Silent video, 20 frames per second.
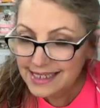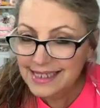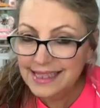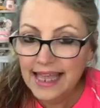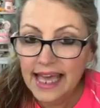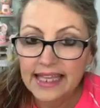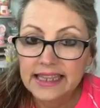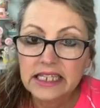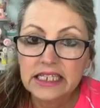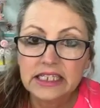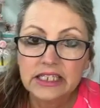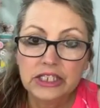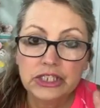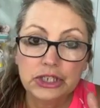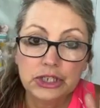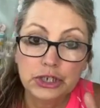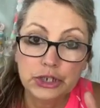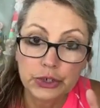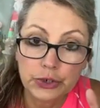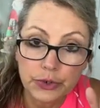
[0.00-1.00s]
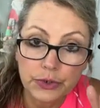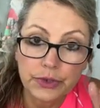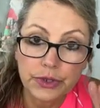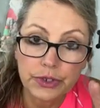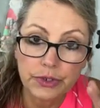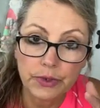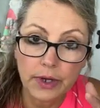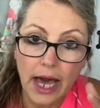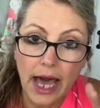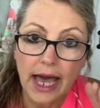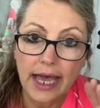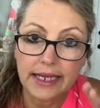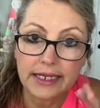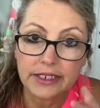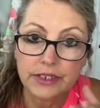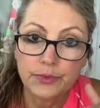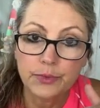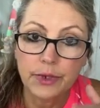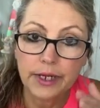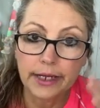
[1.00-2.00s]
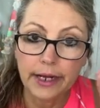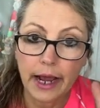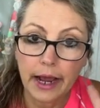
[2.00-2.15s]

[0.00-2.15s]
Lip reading: Isn't that the truth, you guys?